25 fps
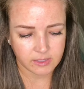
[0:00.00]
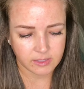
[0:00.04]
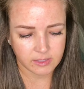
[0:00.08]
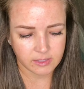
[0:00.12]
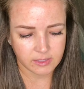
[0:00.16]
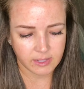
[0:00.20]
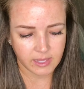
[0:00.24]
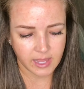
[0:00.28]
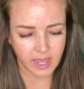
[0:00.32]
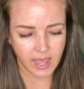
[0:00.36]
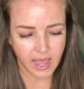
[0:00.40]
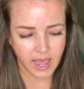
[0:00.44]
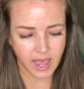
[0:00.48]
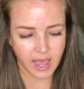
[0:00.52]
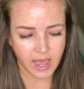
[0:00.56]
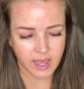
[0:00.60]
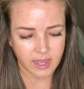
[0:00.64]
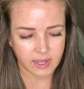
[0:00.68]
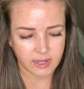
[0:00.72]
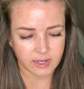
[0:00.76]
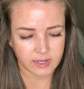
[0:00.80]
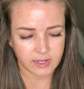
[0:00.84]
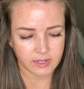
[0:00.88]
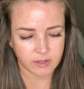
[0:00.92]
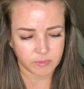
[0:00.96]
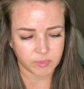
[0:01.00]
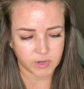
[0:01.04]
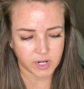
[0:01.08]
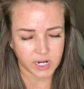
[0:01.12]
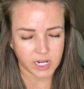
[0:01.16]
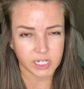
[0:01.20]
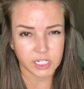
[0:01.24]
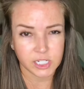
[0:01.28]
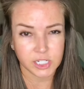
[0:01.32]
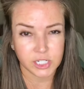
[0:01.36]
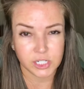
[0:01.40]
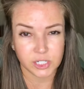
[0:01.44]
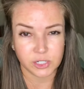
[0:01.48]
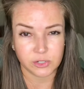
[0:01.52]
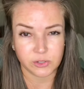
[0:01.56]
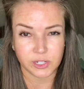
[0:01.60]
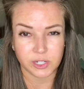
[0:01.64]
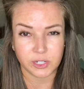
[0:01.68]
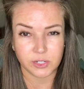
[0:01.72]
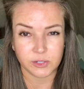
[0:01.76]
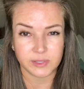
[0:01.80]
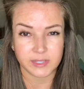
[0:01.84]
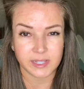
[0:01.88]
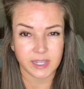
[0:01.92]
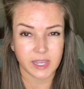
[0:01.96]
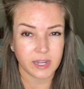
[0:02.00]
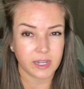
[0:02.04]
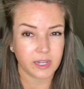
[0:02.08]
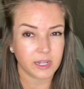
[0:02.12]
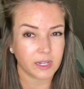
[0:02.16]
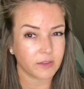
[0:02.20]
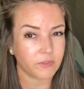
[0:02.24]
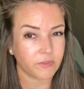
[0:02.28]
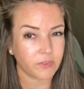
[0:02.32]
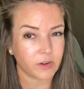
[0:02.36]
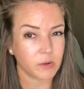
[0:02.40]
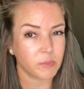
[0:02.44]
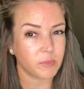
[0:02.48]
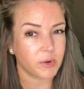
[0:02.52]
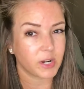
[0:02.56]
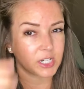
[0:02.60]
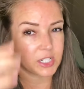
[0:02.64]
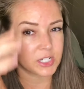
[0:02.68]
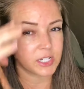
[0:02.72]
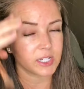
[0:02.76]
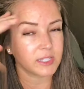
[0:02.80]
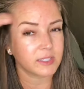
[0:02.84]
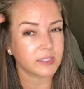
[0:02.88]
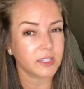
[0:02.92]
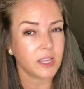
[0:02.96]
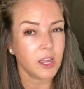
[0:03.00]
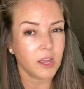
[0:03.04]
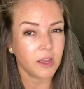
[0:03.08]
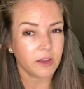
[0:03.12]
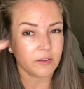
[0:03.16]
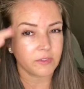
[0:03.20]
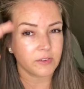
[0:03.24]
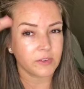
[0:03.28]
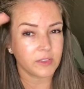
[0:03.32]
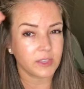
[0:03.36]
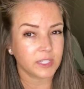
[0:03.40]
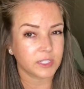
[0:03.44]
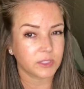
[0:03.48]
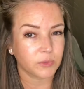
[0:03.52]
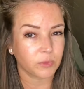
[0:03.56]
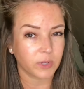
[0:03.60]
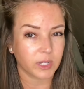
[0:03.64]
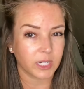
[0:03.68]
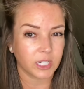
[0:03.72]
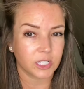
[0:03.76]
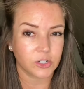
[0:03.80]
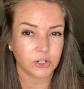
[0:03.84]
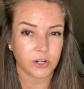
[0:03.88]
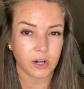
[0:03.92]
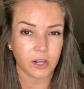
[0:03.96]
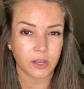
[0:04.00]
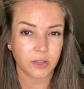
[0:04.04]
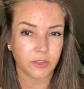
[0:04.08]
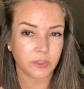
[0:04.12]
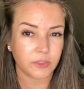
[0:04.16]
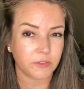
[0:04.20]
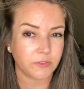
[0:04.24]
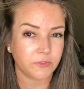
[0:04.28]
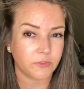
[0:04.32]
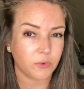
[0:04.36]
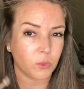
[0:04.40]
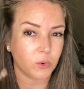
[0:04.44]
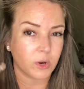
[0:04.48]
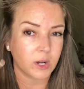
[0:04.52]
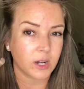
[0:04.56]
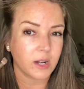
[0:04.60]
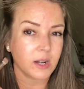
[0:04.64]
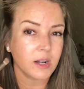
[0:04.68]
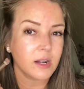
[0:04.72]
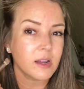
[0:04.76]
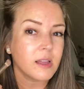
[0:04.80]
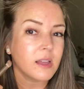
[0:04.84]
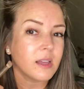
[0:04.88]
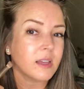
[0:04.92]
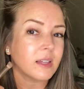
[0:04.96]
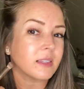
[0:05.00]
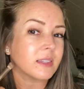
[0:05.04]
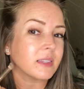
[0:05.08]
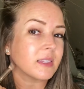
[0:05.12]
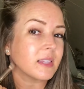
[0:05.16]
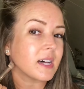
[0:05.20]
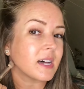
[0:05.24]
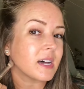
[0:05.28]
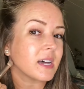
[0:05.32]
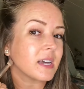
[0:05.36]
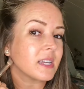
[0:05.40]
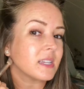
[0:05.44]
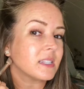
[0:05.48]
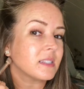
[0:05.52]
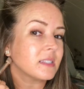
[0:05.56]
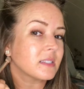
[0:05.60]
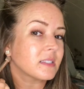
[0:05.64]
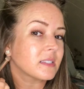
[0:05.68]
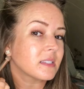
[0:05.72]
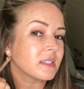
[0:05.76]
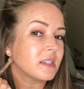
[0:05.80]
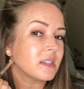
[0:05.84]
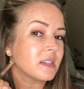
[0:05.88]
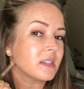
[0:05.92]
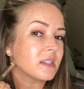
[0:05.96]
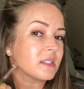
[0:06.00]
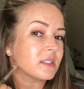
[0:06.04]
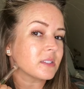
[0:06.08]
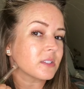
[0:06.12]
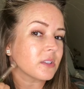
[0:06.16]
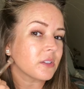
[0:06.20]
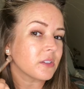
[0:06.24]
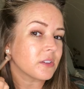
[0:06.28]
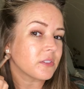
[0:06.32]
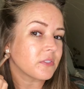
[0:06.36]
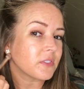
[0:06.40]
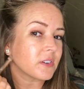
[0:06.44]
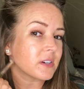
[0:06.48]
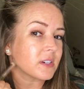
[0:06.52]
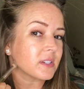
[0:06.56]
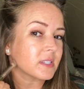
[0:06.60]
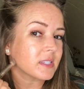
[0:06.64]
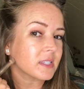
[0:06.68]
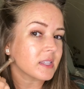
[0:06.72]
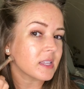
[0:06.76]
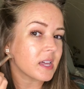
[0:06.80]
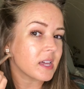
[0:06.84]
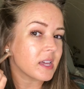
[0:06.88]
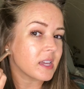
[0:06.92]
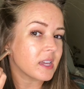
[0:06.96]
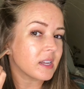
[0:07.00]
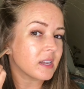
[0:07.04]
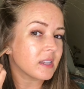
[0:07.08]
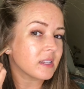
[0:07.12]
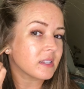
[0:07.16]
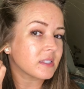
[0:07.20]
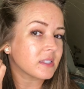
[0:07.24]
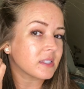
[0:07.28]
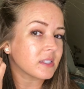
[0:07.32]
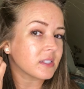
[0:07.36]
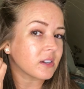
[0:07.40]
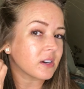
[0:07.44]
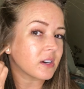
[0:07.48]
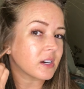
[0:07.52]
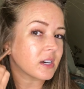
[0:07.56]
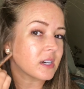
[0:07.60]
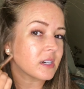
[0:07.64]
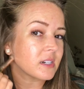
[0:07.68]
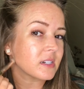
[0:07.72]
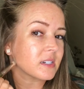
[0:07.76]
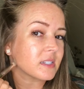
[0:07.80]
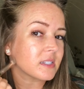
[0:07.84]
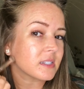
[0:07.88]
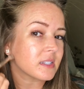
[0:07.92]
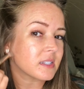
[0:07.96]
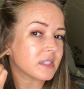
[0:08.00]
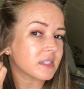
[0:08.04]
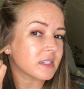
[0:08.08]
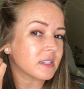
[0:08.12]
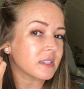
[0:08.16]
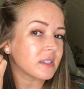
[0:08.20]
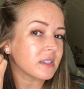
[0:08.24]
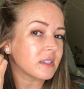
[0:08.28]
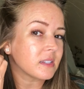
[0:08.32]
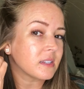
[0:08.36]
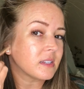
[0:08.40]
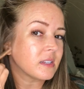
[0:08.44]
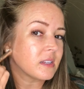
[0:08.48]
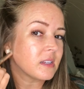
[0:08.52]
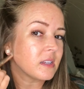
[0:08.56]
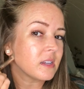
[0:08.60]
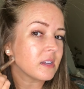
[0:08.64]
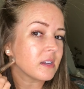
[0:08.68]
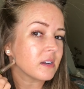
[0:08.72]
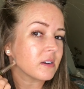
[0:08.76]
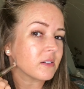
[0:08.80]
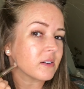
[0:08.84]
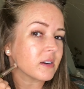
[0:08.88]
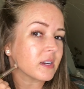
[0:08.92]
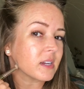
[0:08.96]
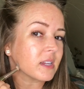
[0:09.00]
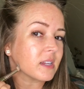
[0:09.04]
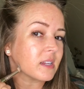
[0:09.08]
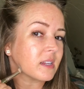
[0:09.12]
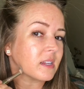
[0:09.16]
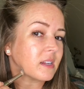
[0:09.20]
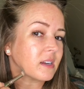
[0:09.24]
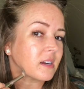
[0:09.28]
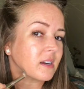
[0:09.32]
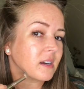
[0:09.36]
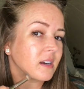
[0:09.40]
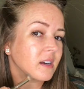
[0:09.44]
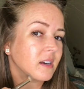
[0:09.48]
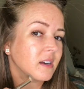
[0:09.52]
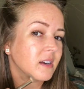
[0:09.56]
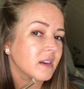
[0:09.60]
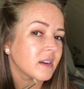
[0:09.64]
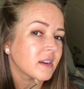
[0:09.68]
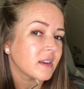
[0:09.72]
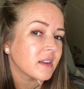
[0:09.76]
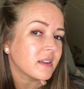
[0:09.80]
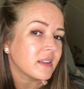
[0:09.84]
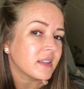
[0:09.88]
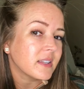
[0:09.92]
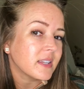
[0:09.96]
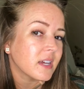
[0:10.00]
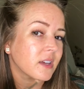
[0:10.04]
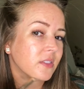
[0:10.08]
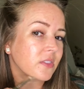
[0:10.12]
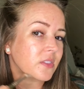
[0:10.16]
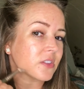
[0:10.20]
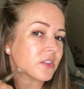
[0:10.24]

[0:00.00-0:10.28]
Hack brush. You can use any of our brushes. For this, we're gonna draw on the 4 lines. So the first line starts right here, down the